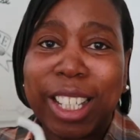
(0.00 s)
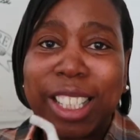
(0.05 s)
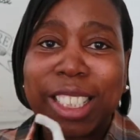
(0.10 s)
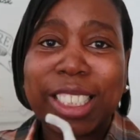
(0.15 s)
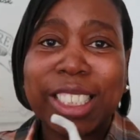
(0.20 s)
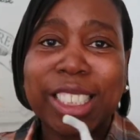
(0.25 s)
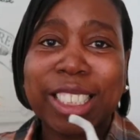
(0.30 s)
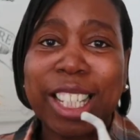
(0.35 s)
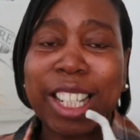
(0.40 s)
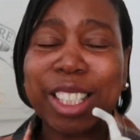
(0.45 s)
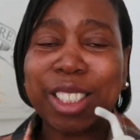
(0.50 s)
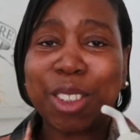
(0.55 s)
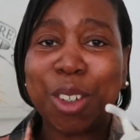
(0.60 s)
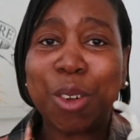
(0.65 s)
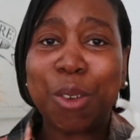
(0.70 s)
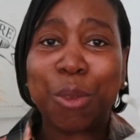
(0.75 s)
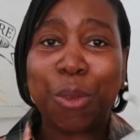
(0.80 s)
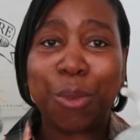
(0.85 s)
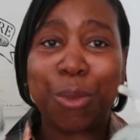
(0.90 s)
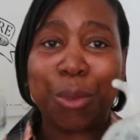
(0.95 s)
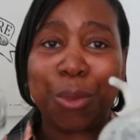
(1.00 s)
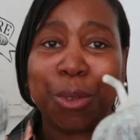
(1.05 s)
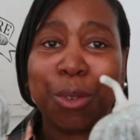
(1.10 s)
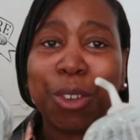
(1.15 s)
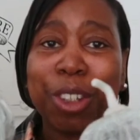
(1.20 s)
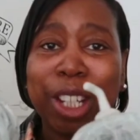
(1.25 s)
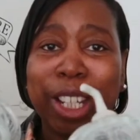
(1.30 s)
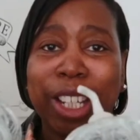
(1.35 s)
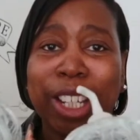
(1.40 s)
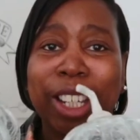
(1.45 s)
You get a set of
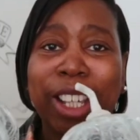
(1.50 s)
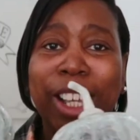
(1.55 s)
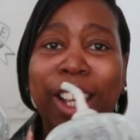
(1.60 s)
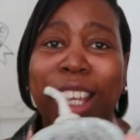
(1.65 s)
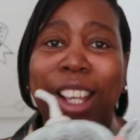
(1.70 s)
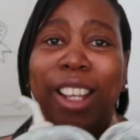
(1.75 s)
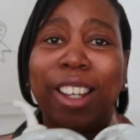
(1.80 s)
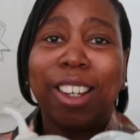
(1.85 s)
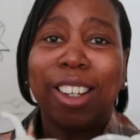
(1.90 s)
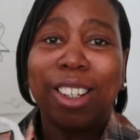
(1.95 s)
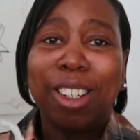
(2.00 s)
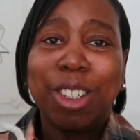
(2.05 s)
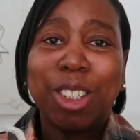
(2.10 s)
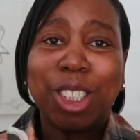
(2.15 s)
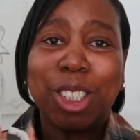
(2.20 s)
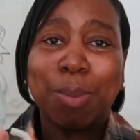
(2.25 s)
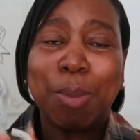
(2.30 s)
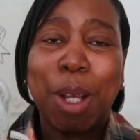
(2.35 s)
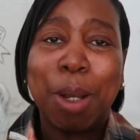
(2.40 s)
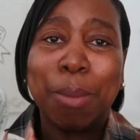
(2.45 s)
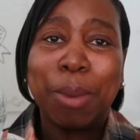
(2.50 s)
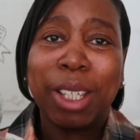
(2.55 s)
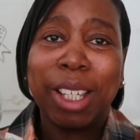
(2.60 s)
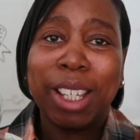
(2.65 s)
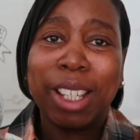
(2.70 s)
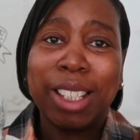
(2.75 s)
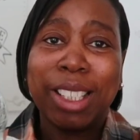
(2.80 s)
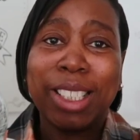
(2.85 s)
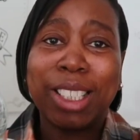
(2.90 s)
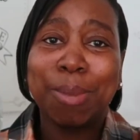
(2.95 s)
three glass
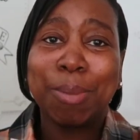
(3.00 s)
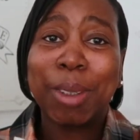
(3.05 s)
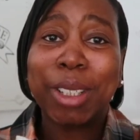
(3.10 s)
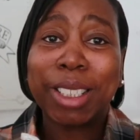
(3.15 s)
pumpkins,